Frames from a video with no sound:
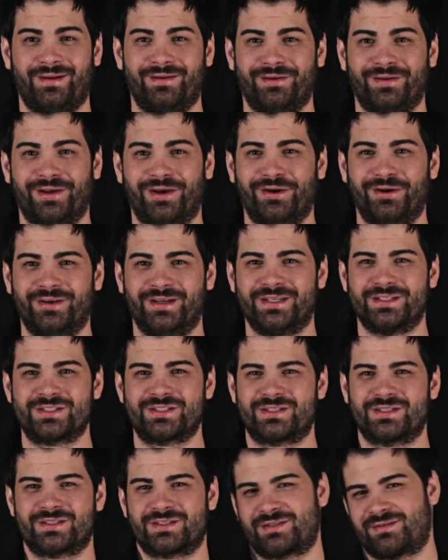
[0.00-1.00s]
I don't know.
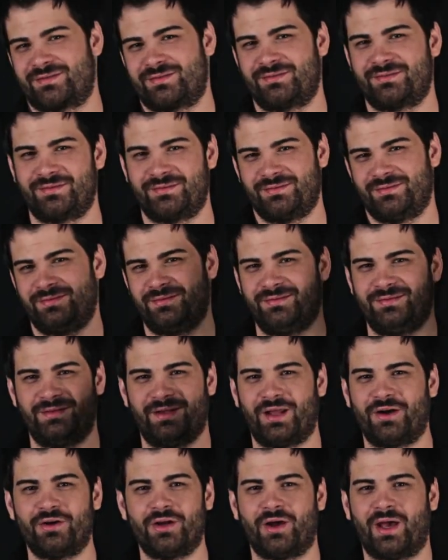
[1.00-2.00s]
It's just,
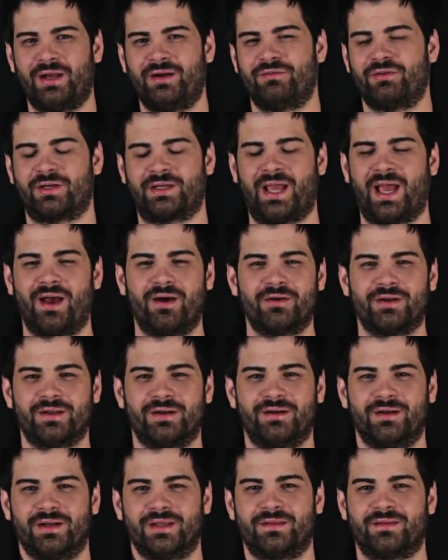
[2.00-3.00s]
I don't know. I never
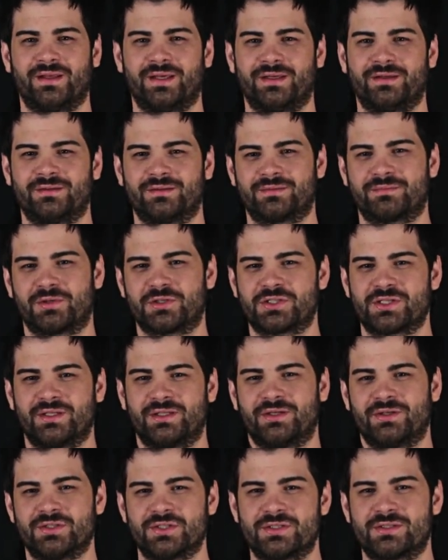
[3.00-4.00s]
counted or anything. A bunch of
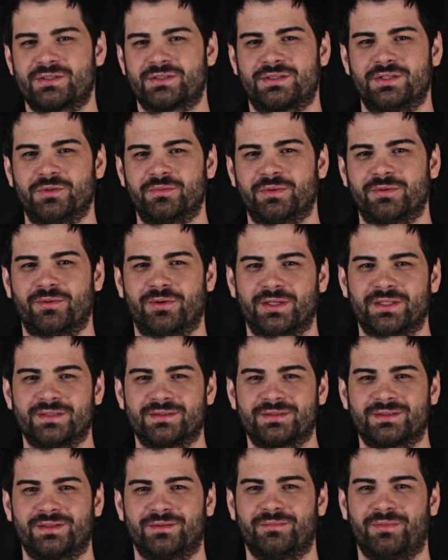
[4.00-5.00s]
little stupid
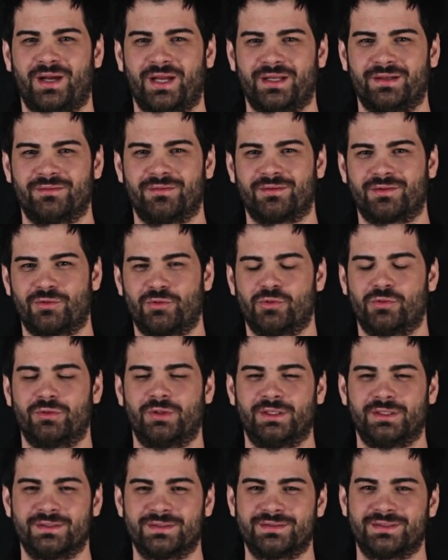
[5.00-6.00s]
ones combined with cool
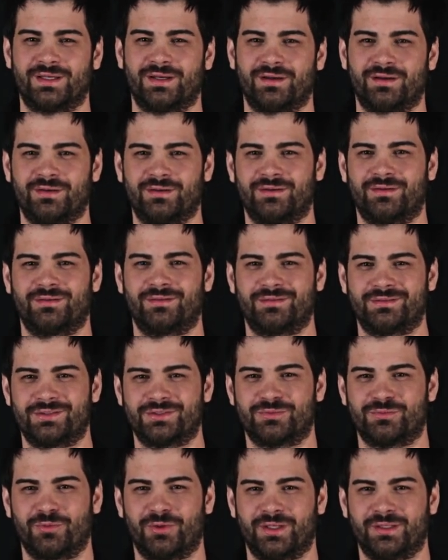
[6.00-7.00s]
ones. So
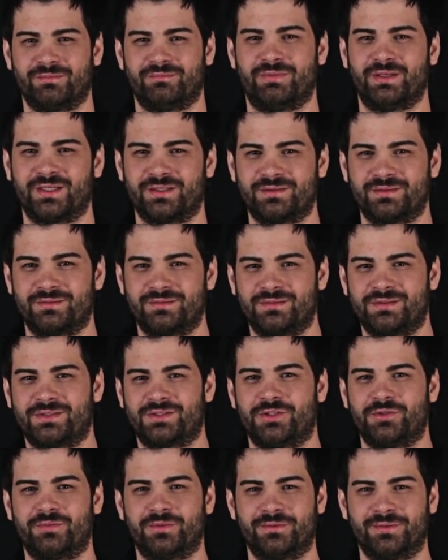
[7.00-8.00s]
just one big
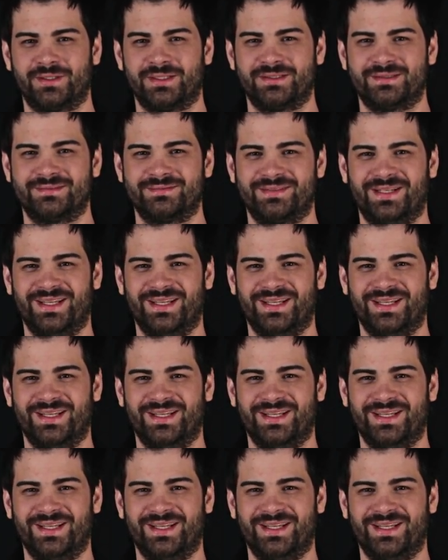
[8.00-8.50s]
stupid one.